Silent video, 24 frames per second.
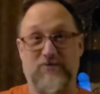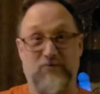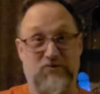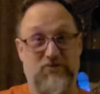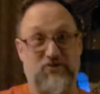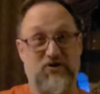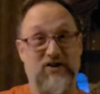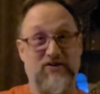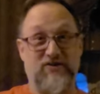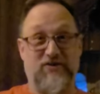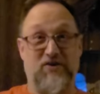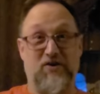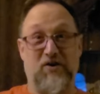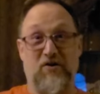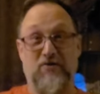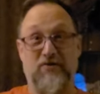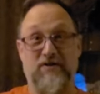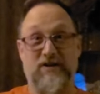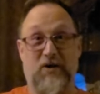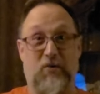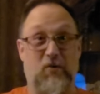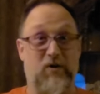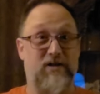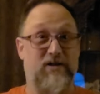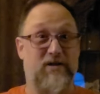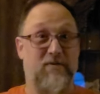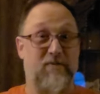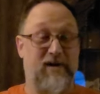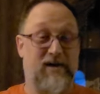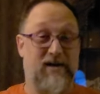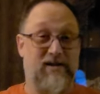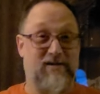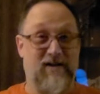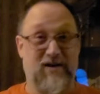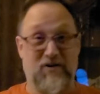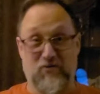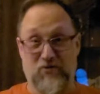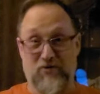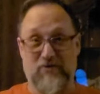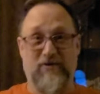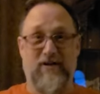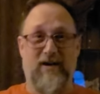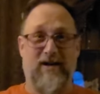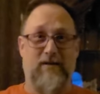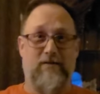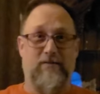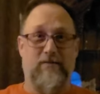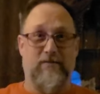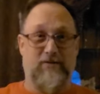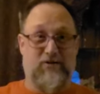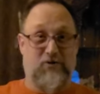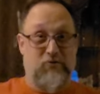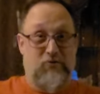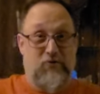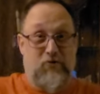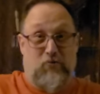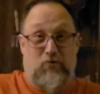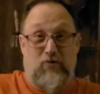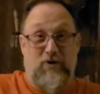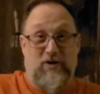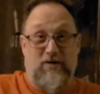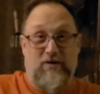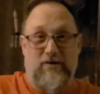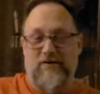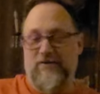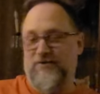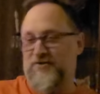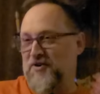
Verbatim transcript: It was just a ghost. And I wanted to make it kind of look like to look real.